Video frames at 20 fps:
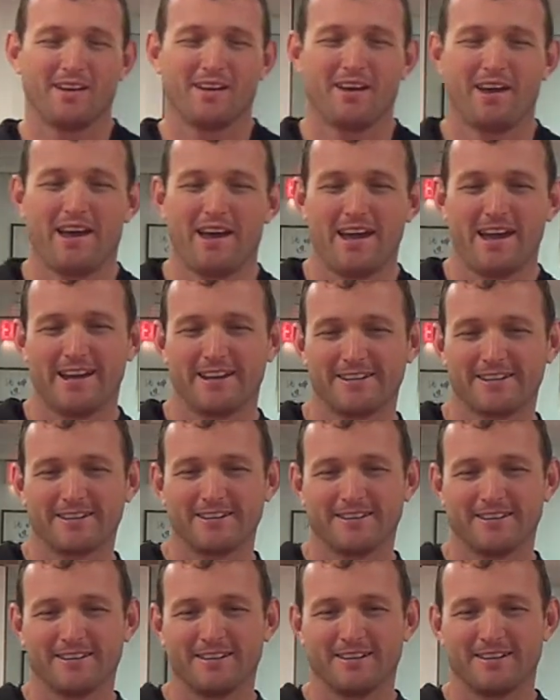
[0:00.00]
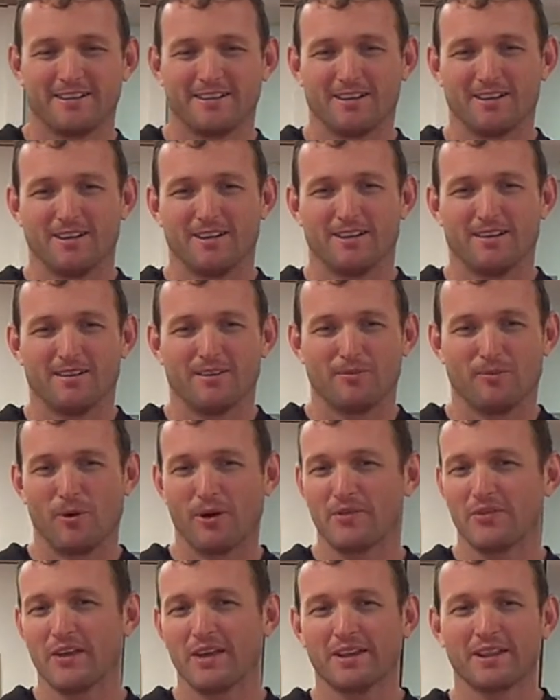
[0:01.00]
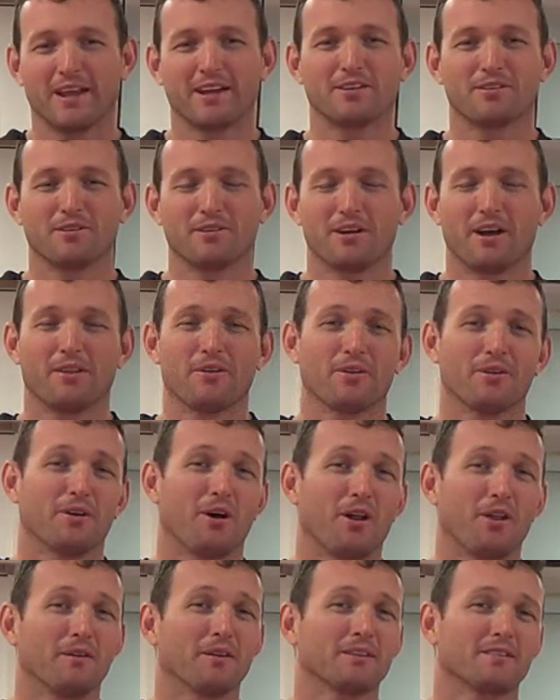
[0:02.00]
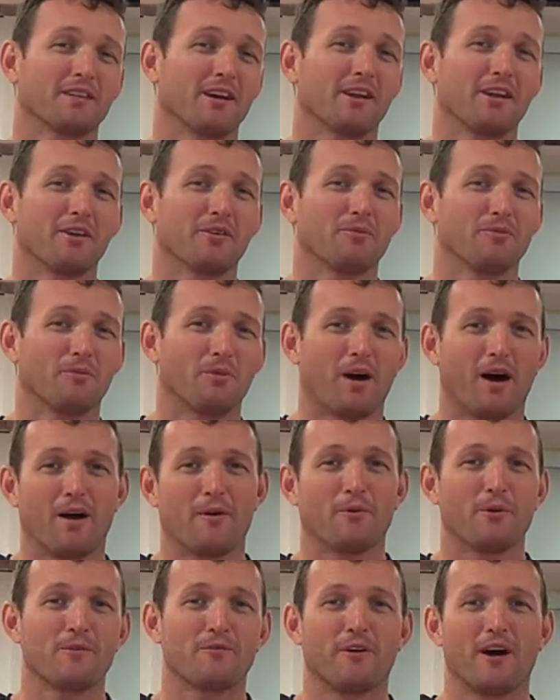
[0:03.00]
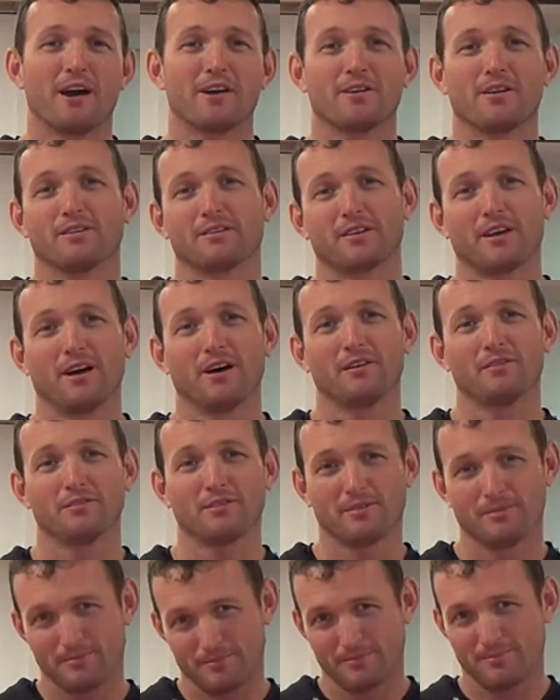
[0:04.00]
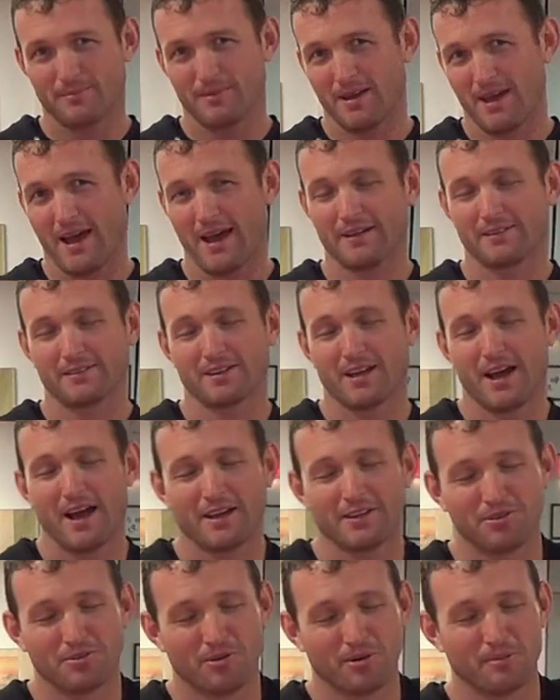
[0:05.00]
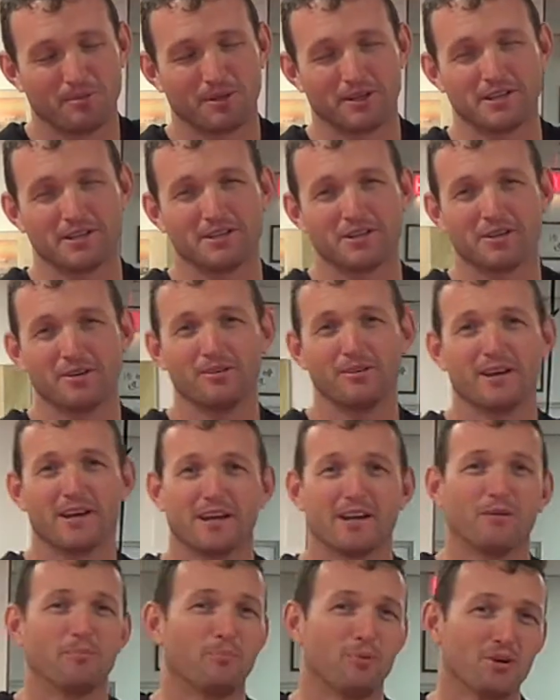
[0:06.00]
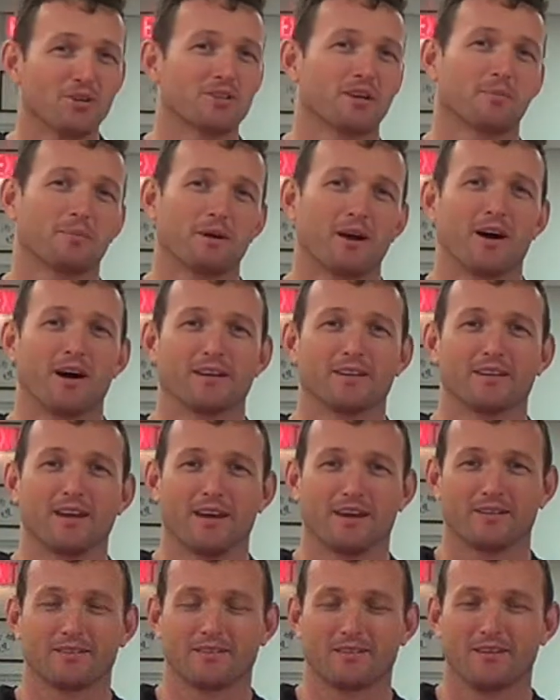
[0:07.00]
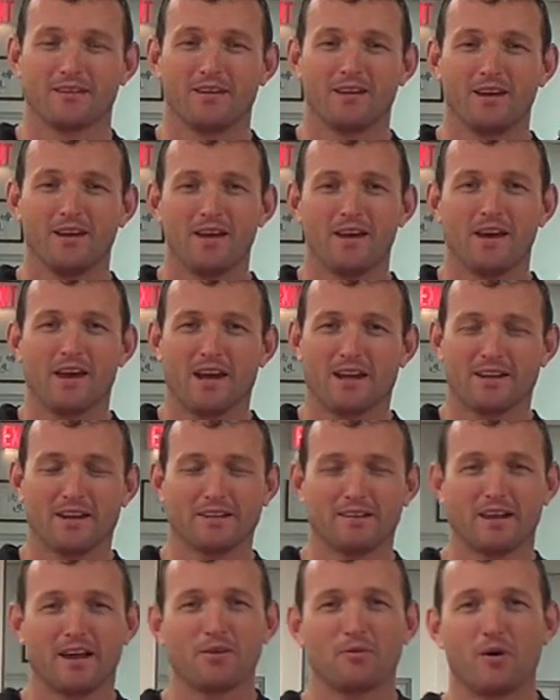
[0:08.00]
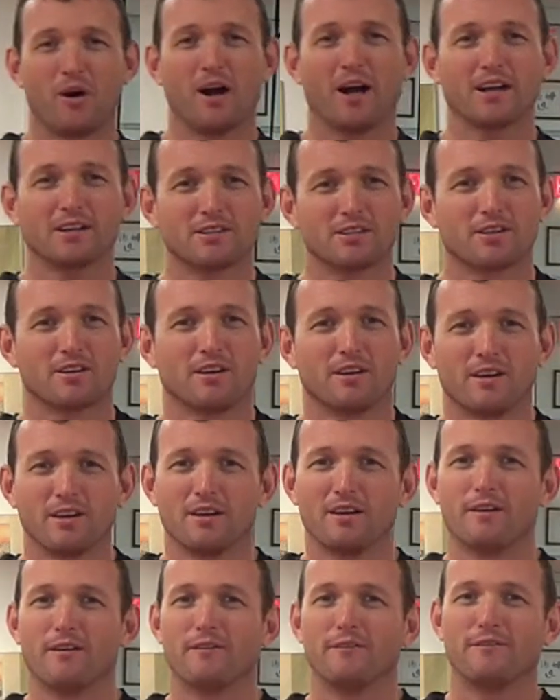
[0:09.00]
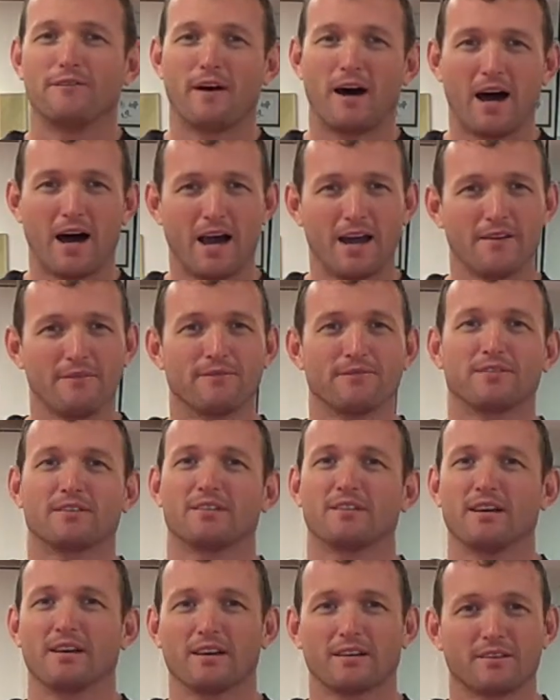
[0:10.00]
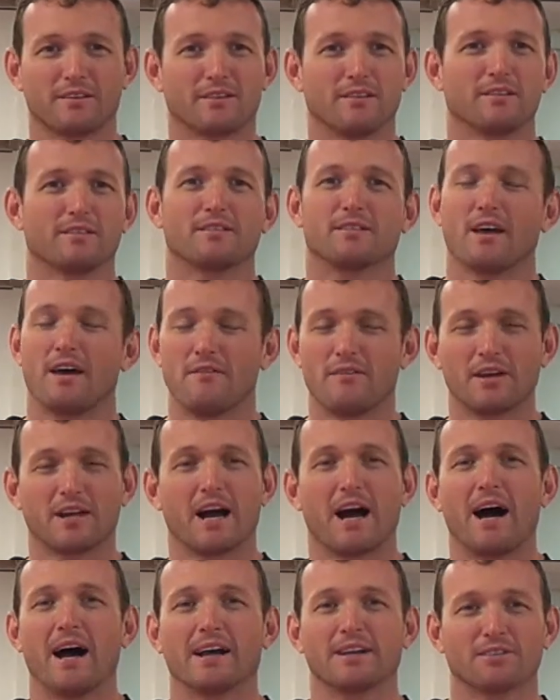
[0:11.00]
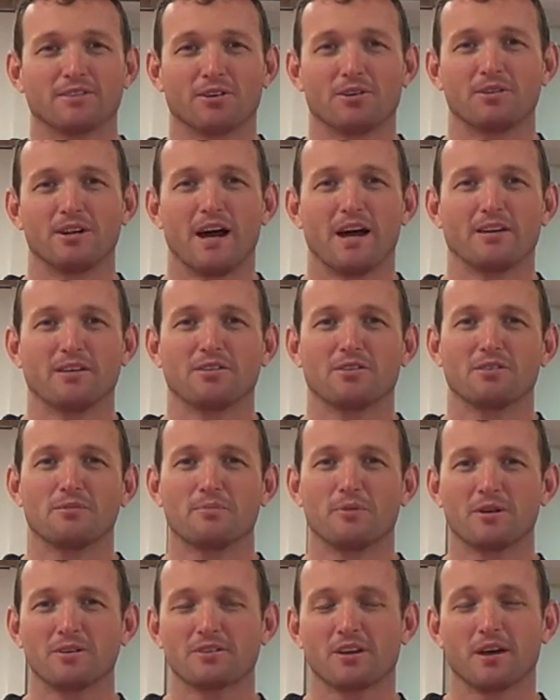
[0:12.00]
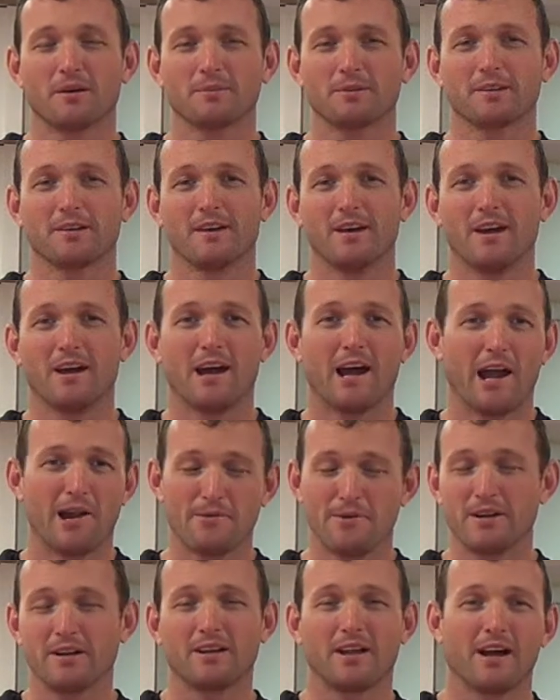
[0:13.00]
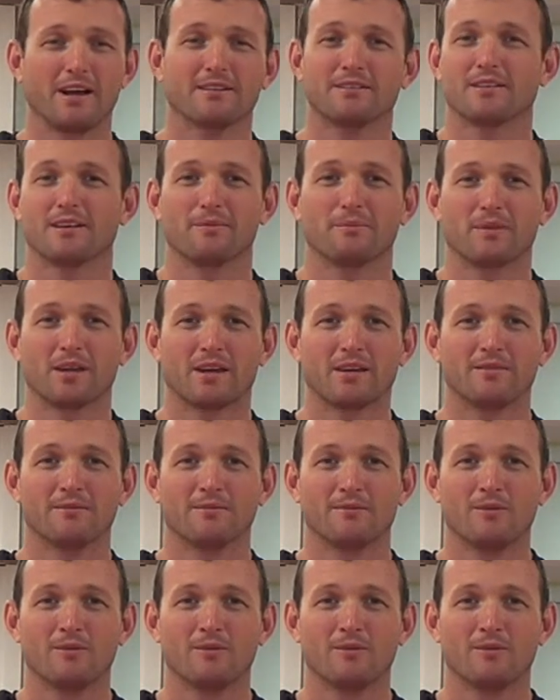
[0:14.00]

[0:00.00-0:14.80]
And one thing led to another, and all of a sudden we find ourselves, as guys normally do, in a push-up contest. And as I watched 5, 6, 7 guys go down and do push-ups, I realized something.